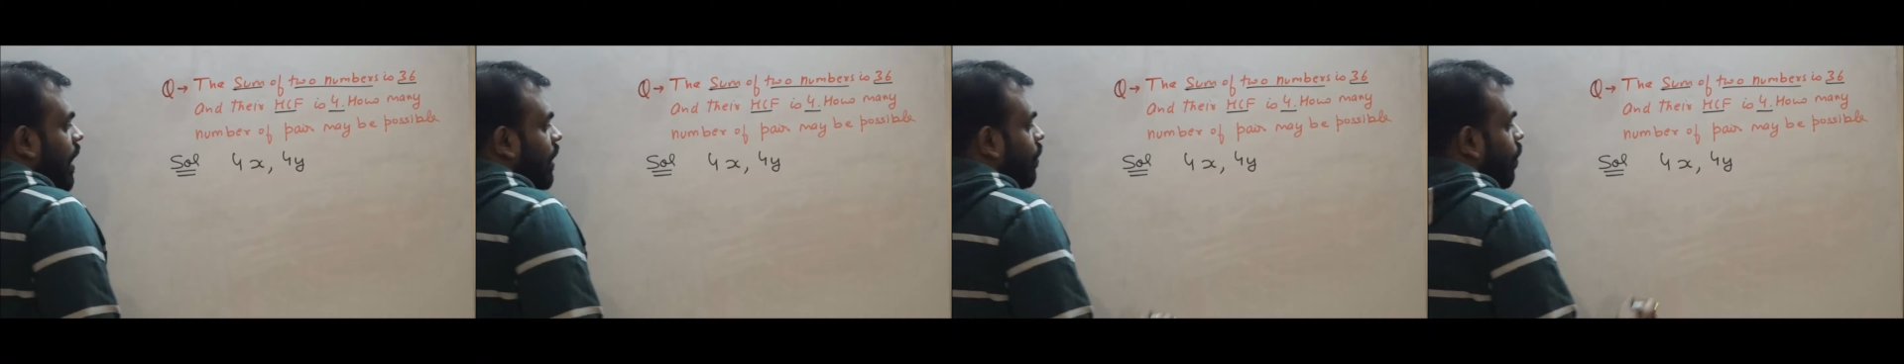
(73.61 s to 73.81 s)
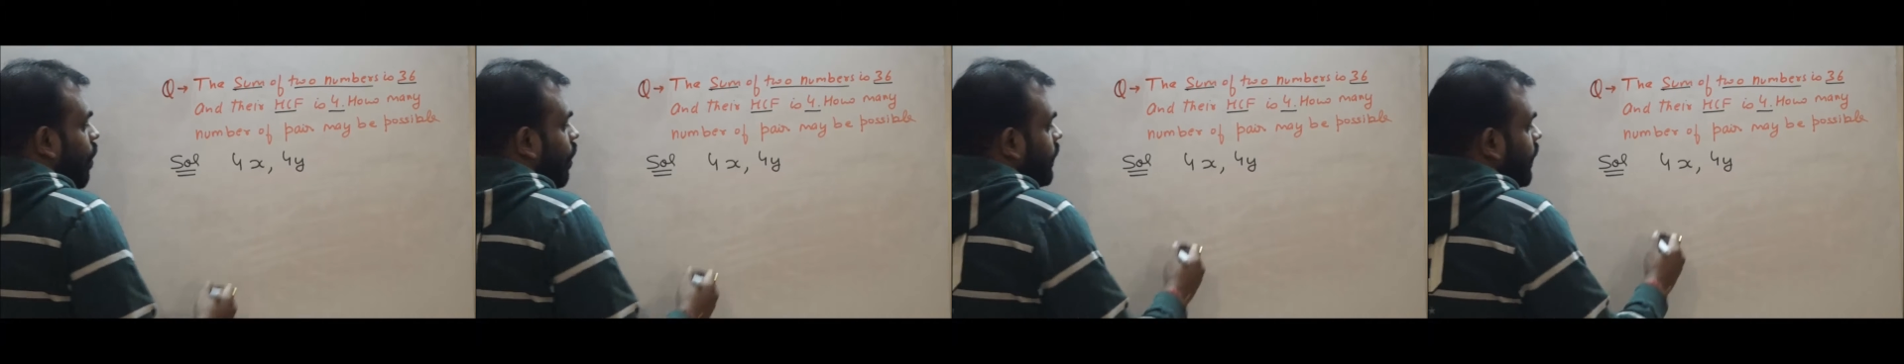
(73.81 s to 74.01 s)

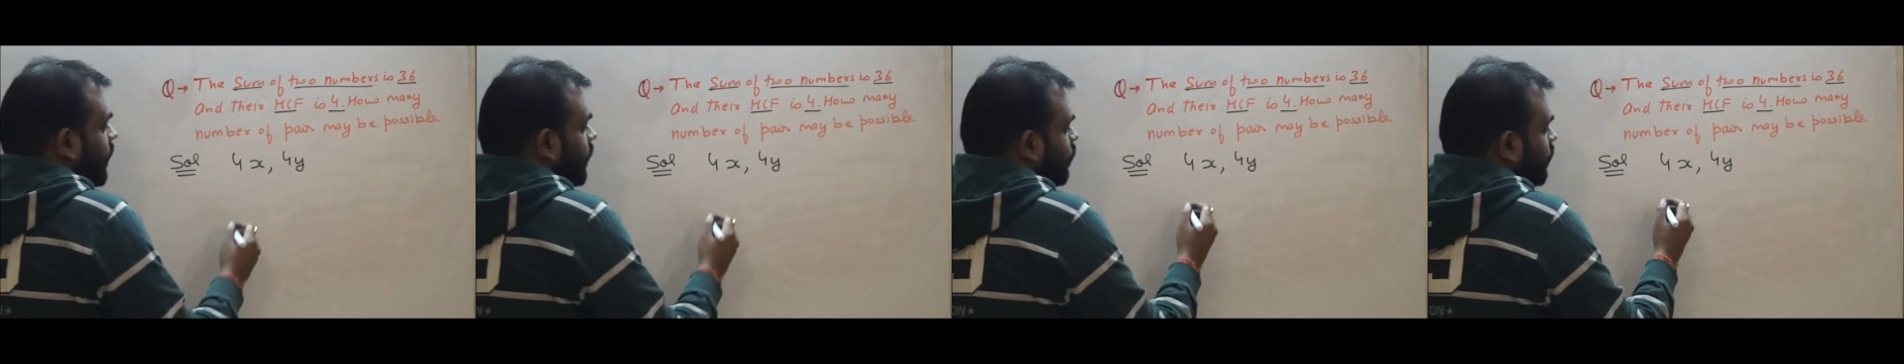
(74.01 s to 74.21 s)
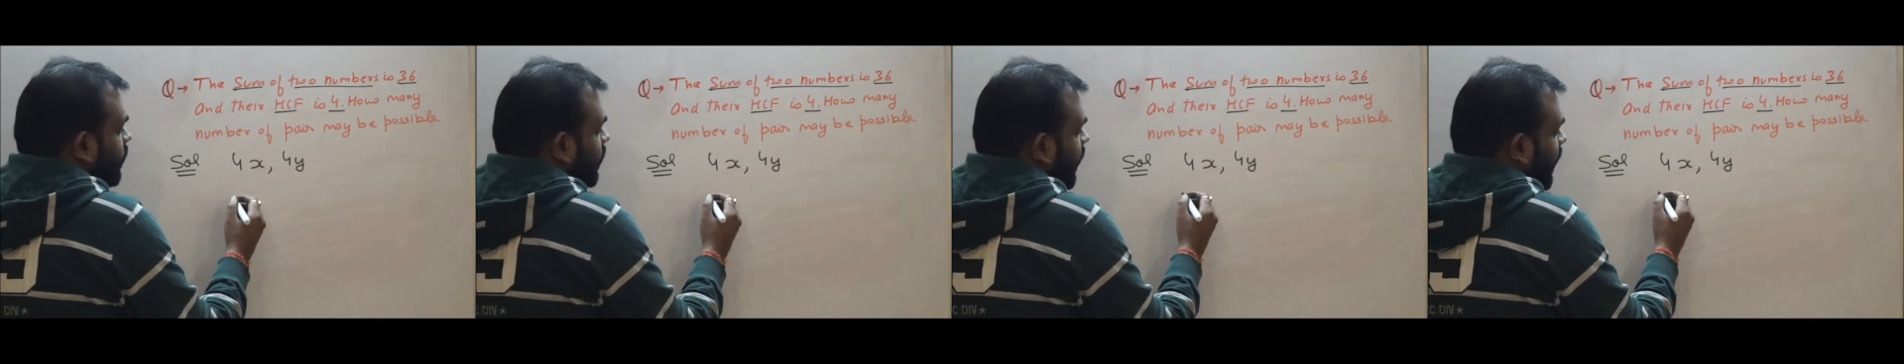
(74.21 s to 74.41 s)

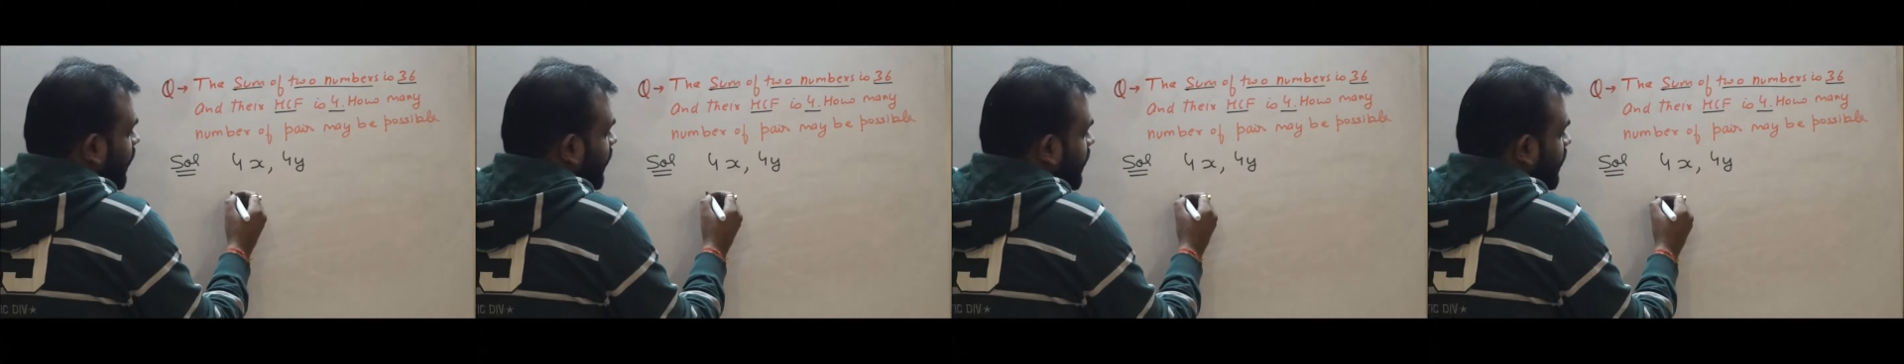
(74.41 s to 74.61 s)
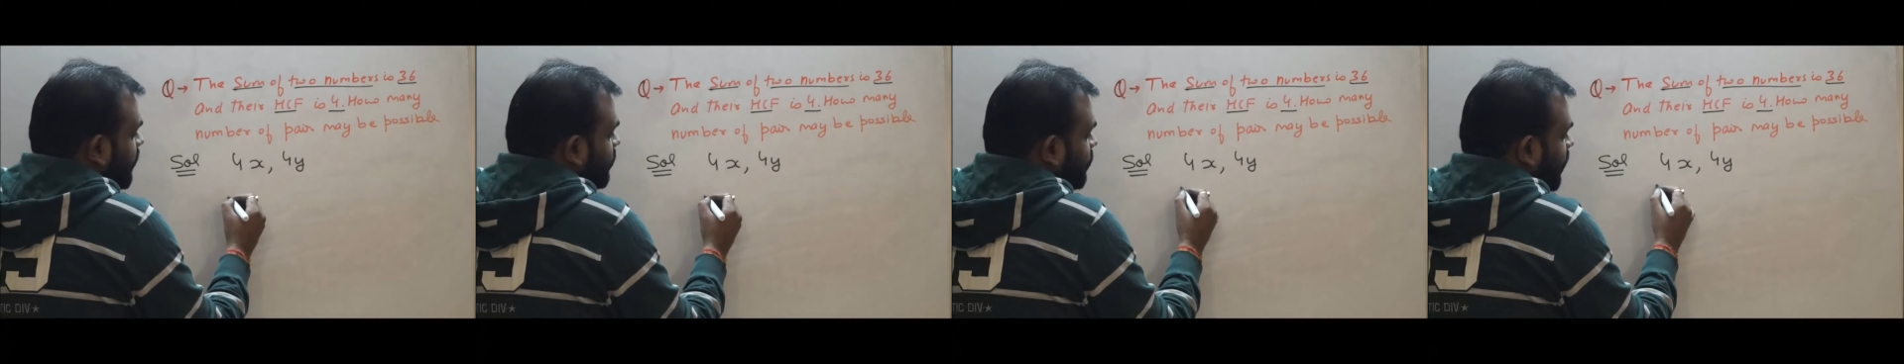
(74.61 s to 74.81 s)
According to the
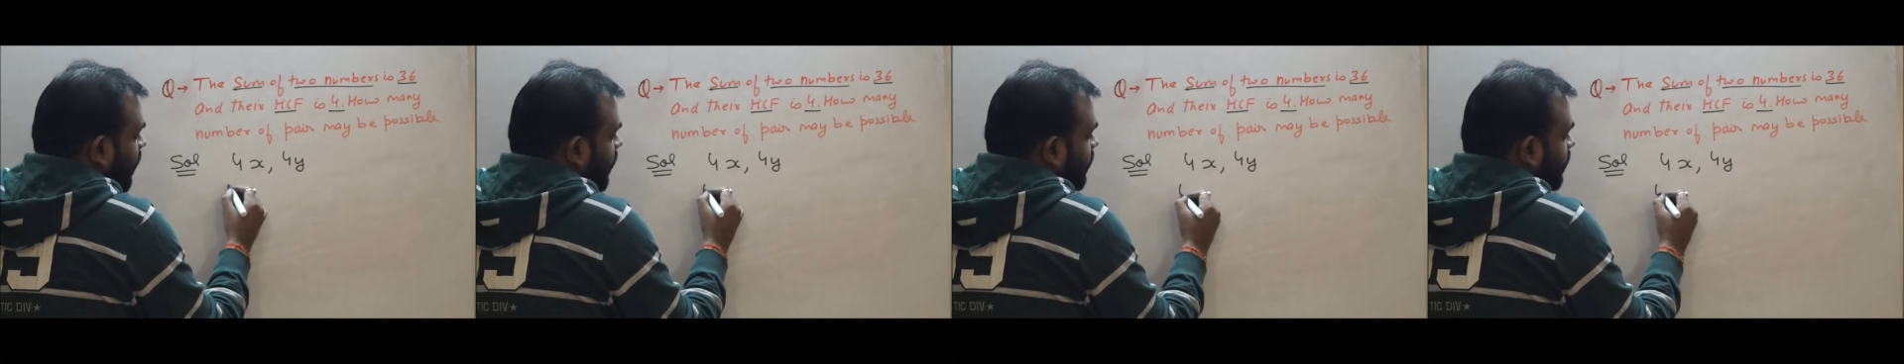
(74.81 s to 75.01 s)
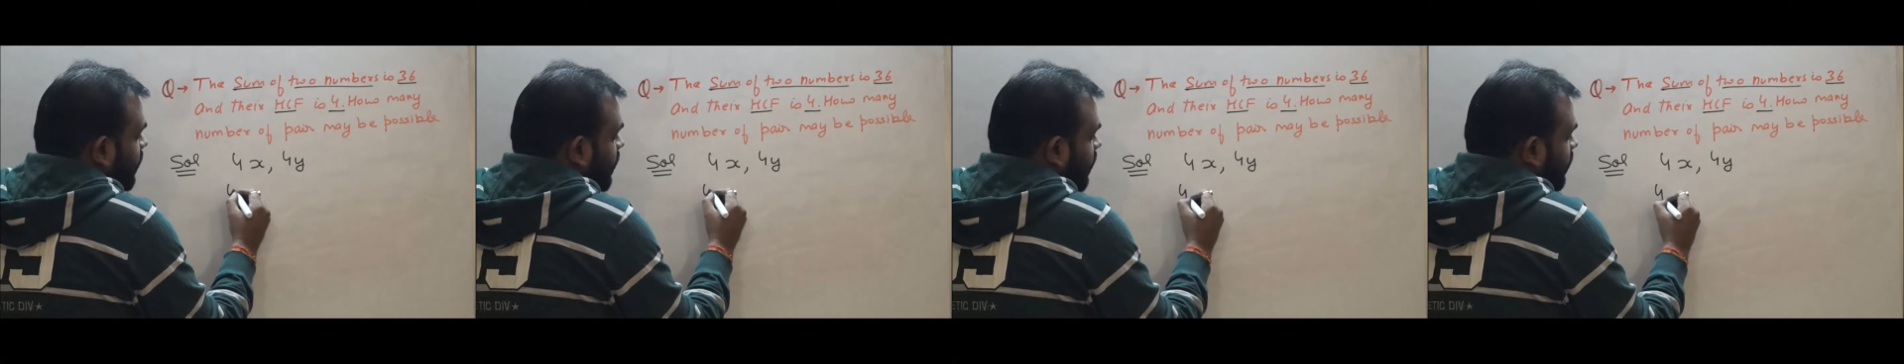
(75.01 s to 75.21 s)

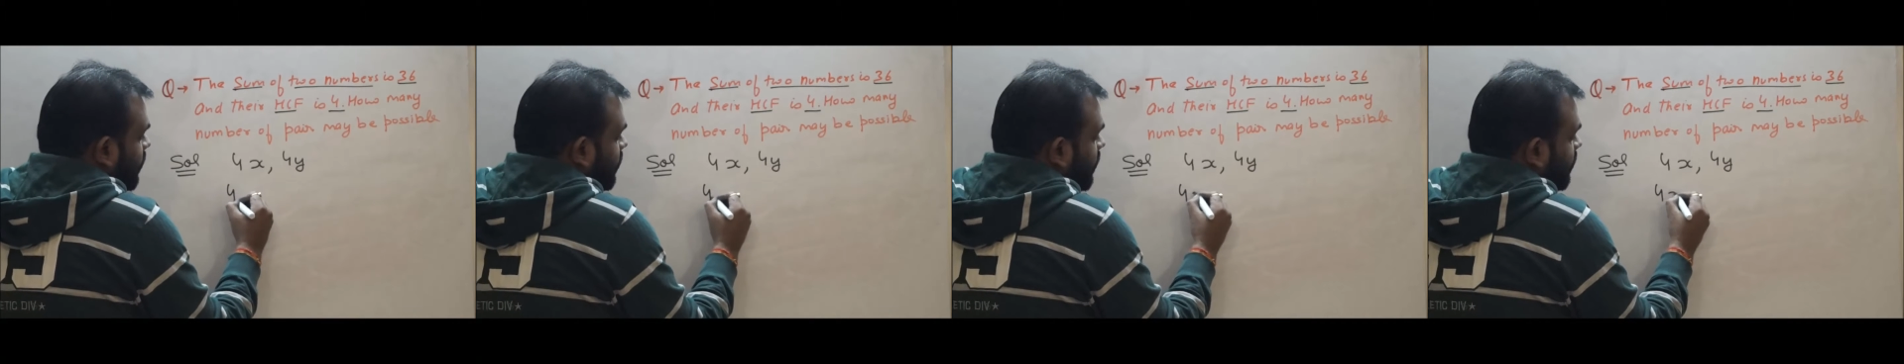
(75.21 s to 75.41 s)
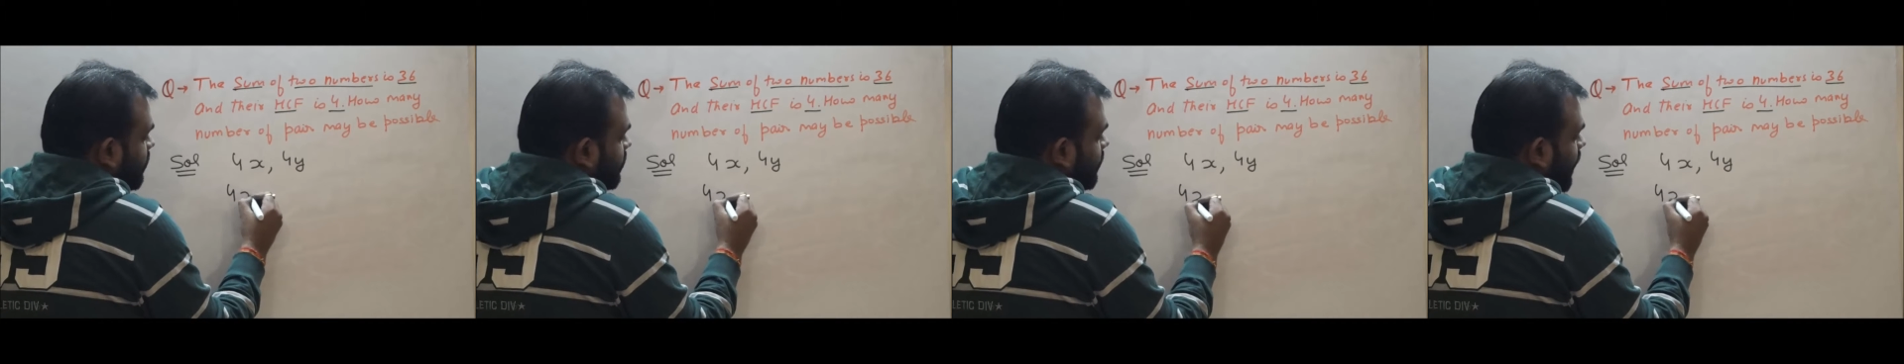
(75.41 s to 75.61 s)

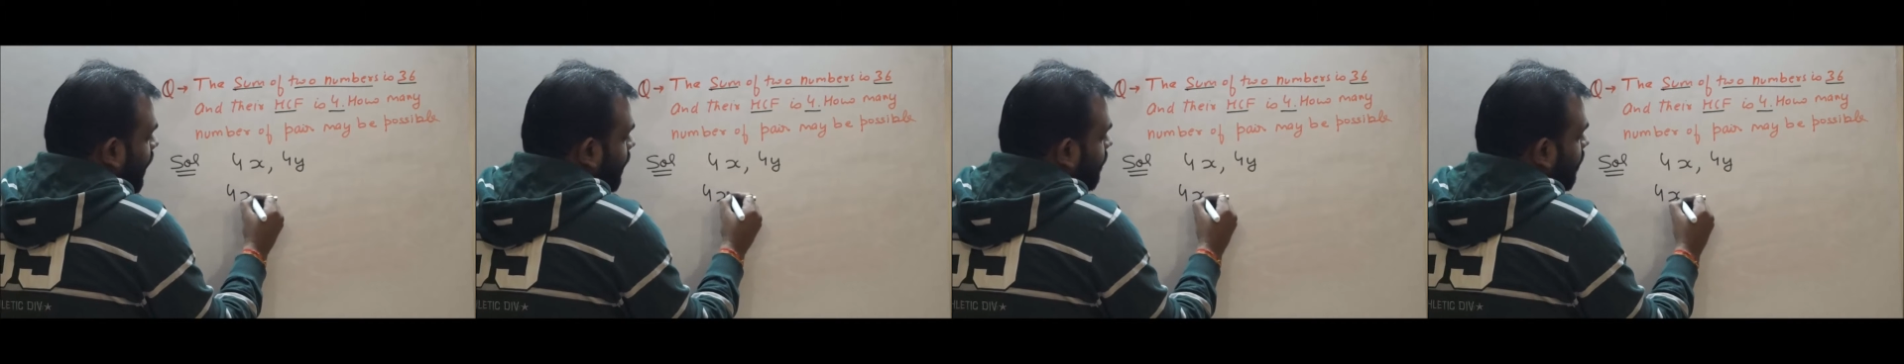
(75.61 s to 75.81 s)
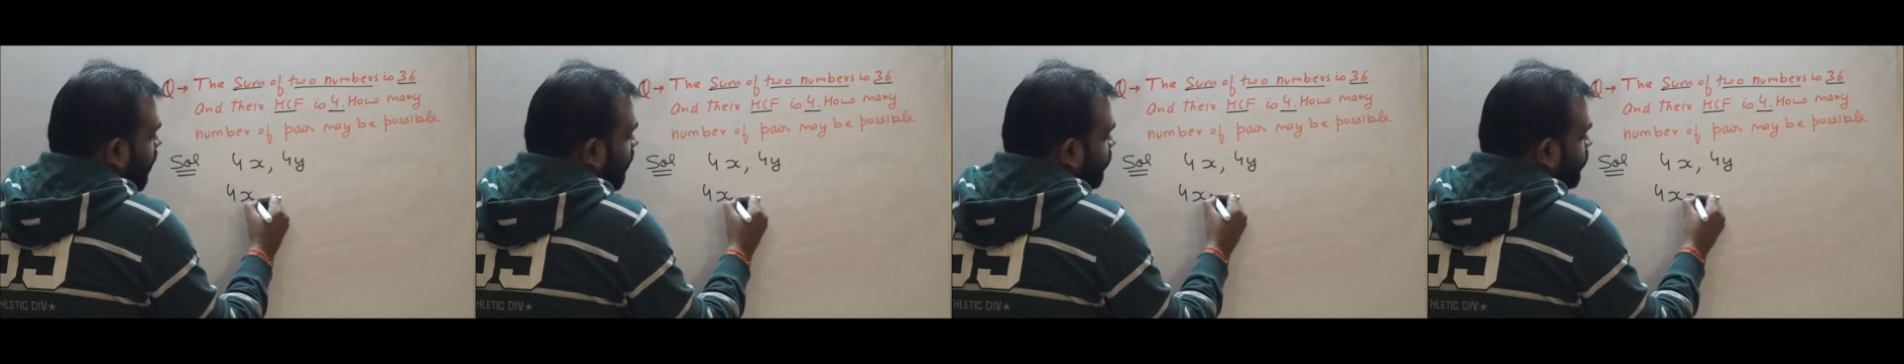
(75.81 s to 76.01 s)
condition, the
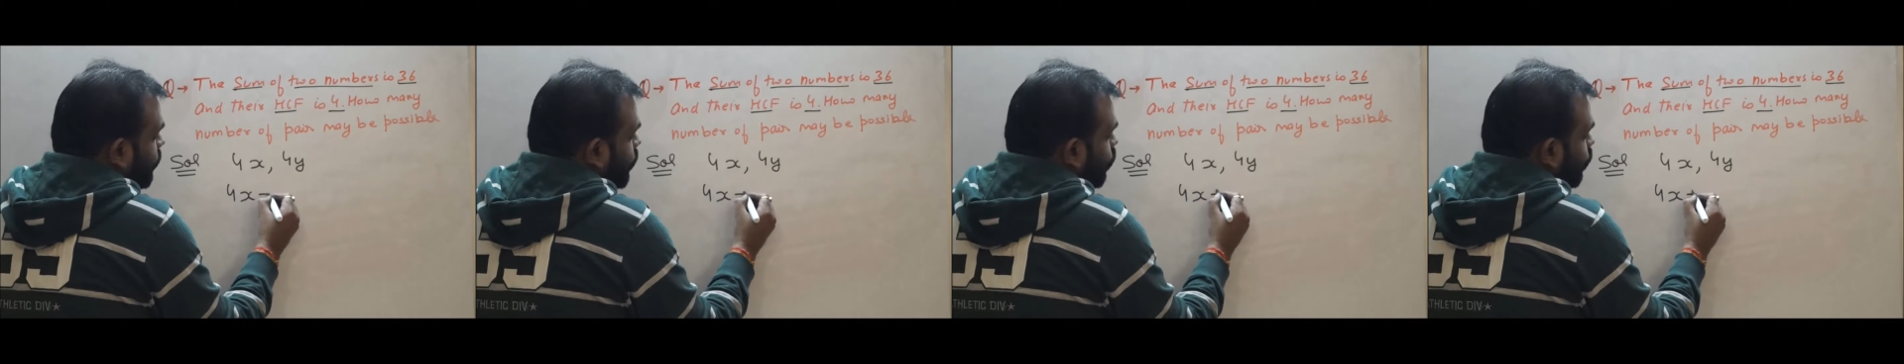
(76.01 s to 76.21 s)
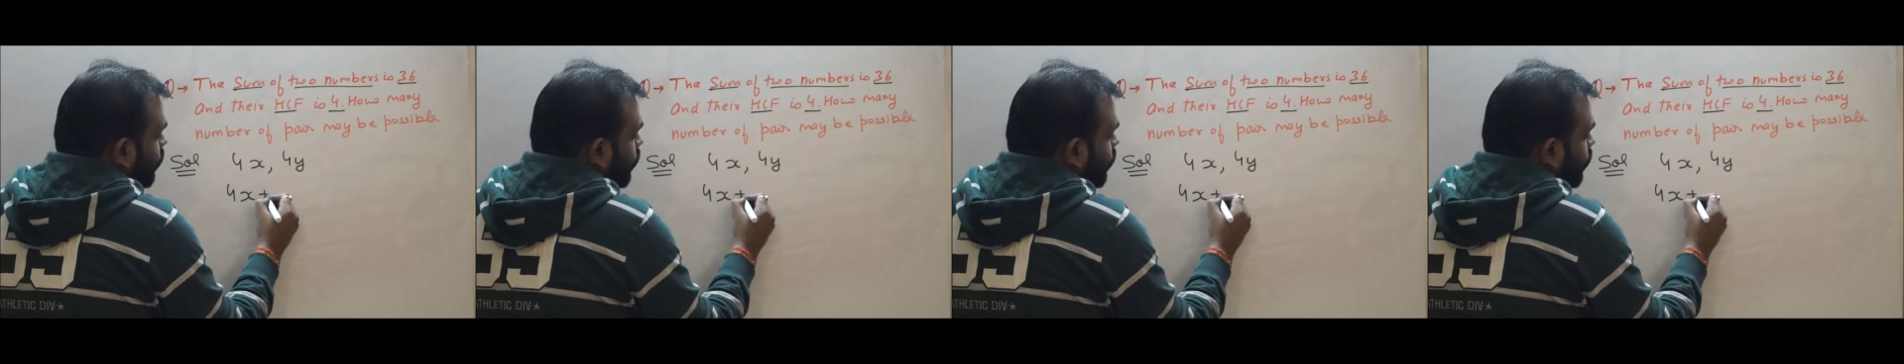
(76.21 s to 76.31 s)
sum of two